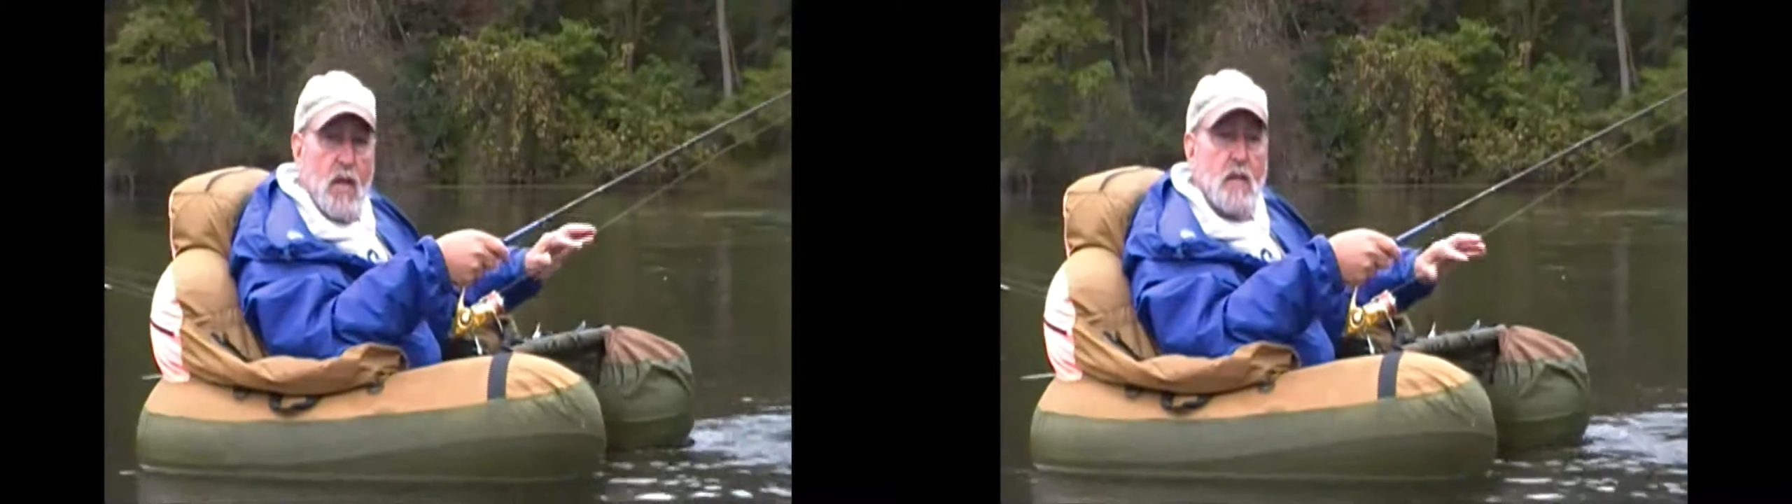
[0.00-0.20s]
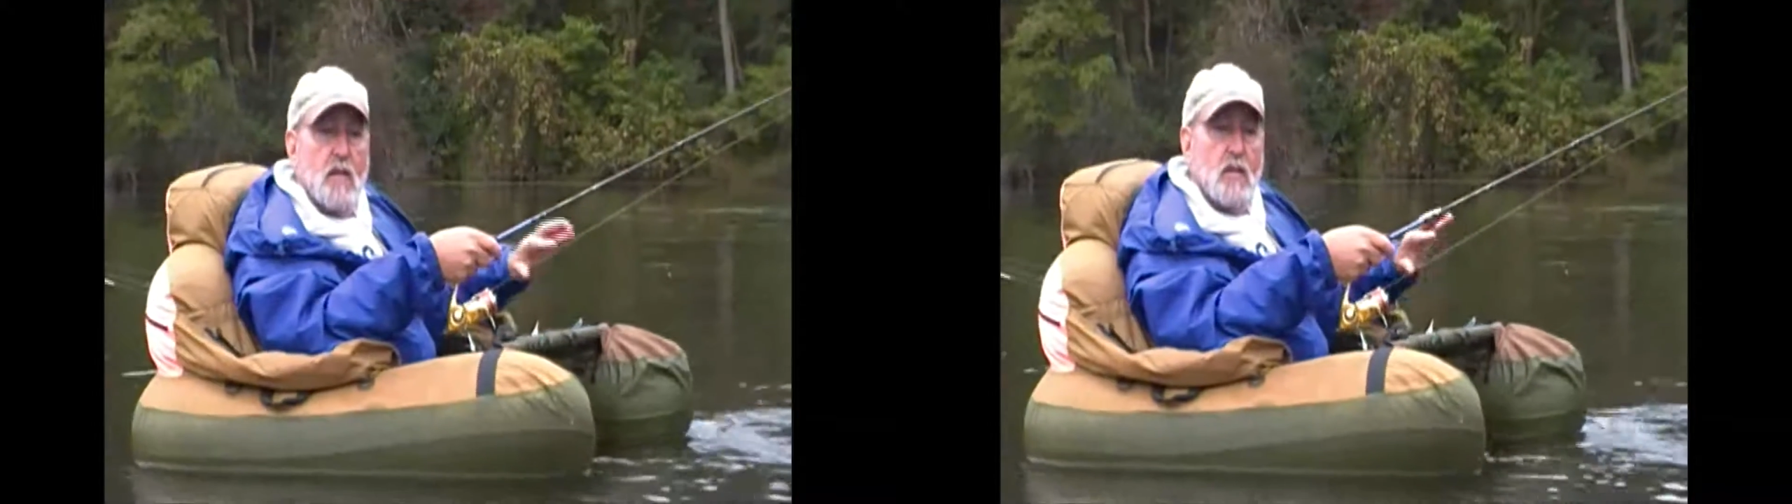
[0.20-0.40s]

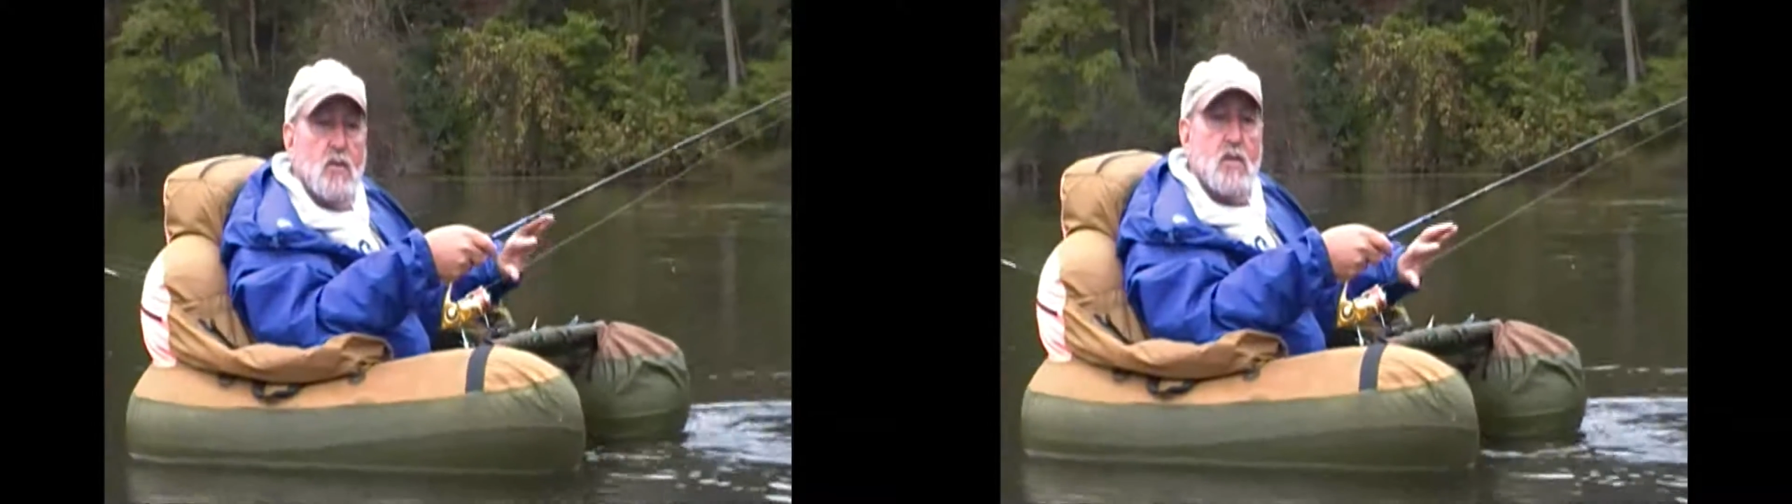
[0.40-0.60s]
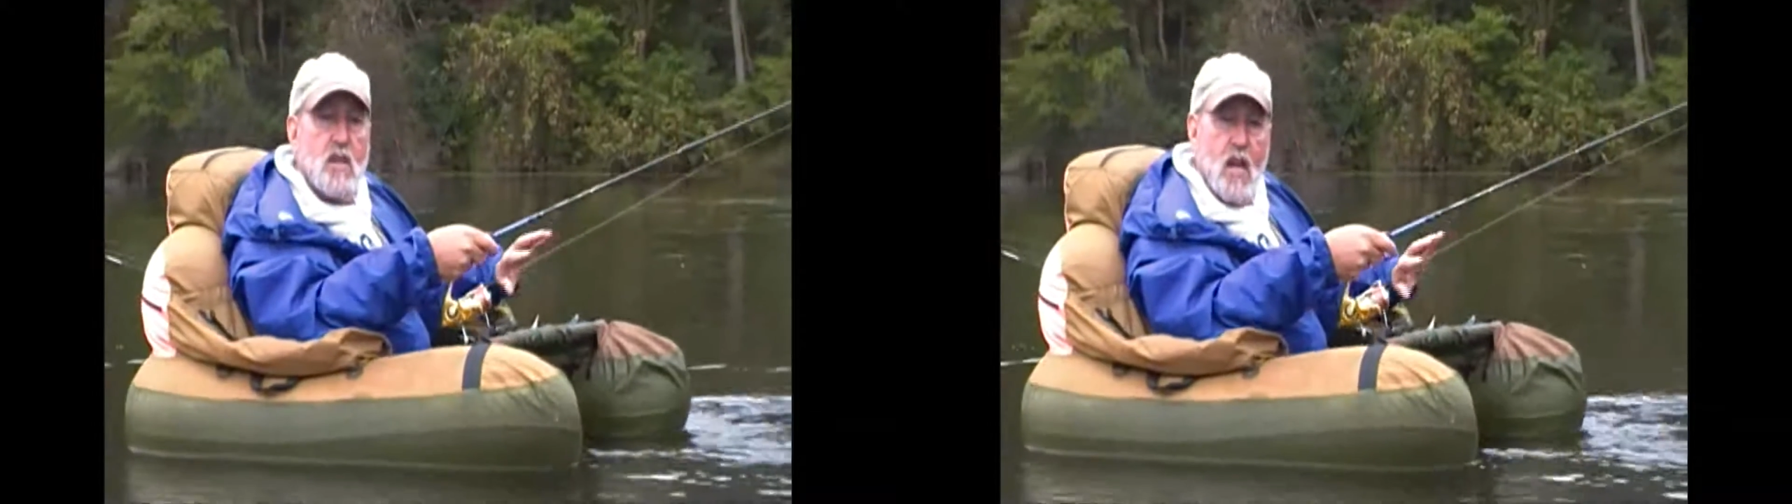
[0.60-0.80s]
that until
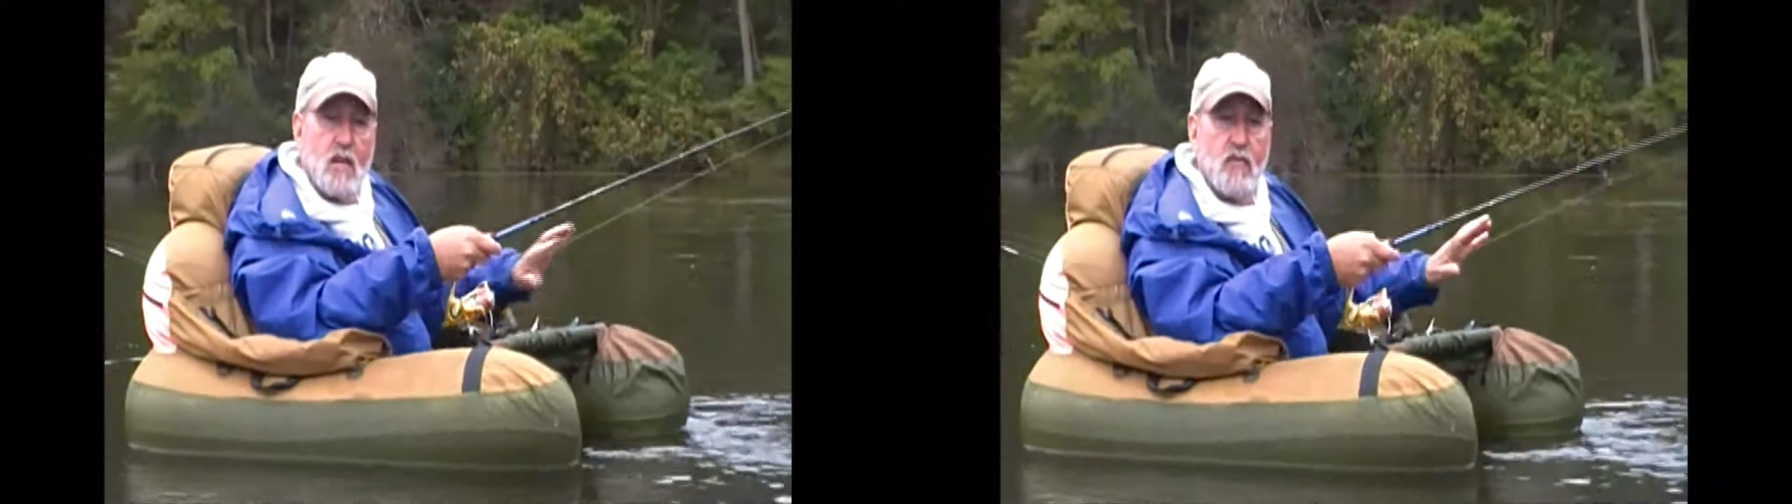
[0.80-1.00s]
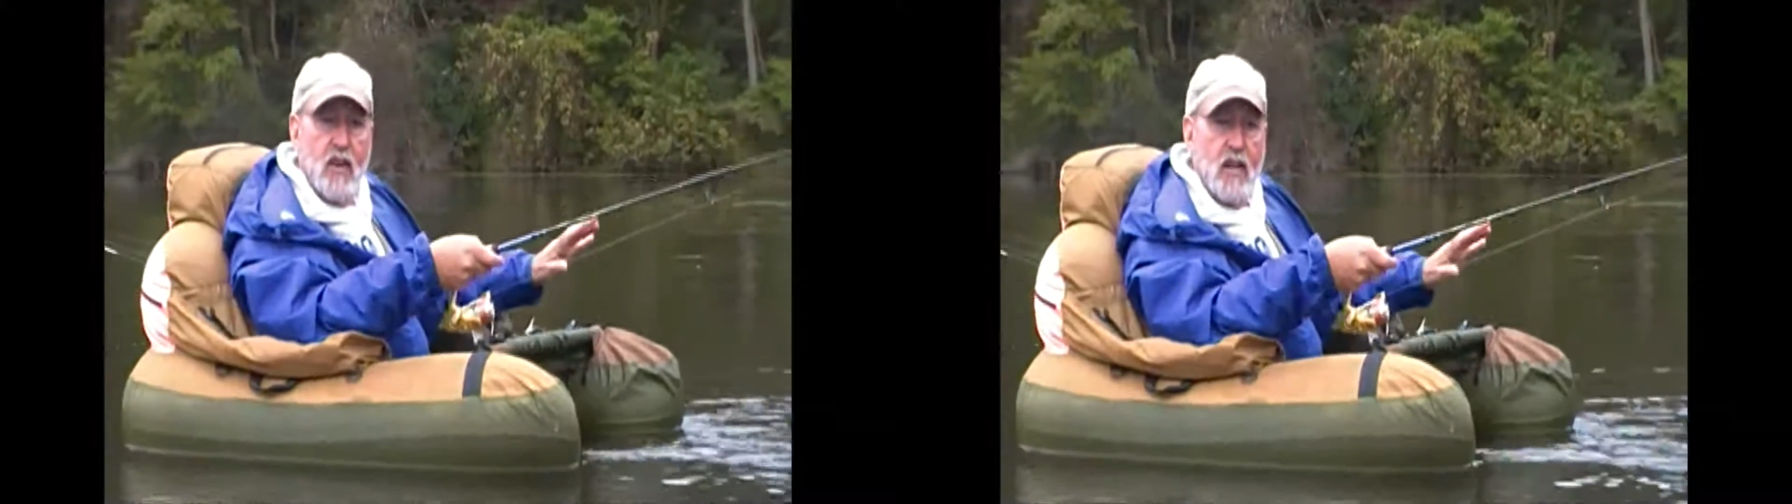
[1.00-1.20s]
you're
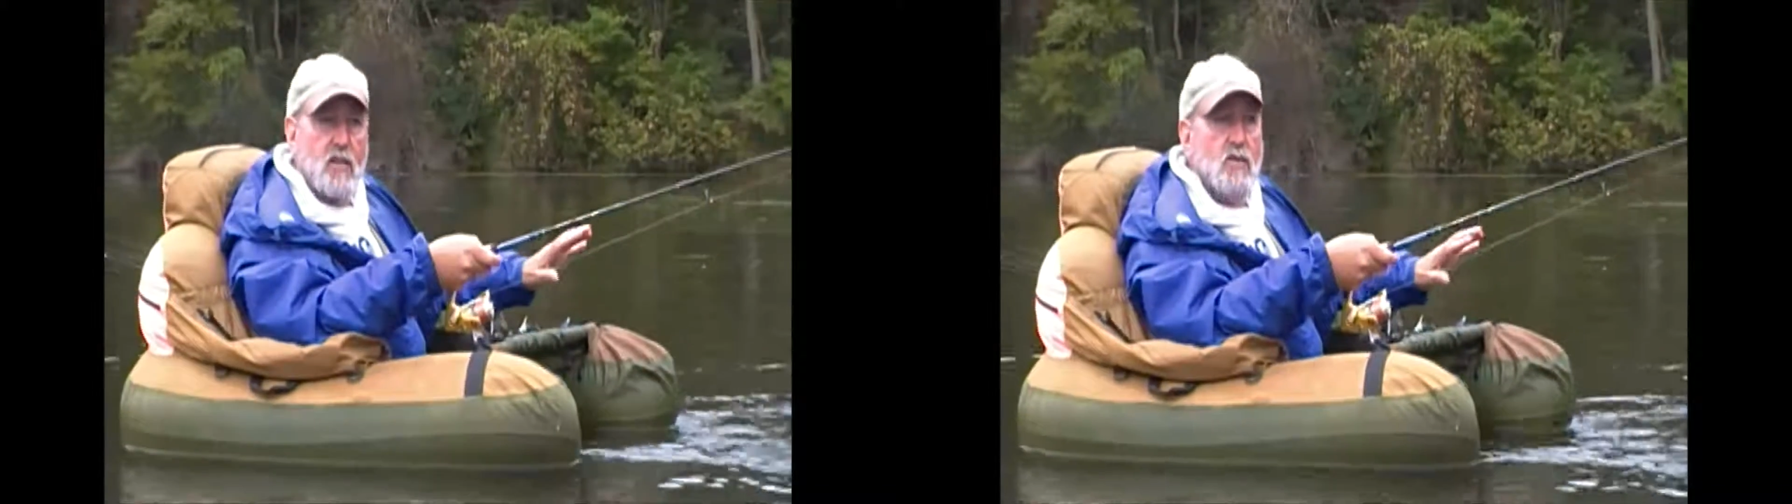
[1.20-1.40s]
satisfied.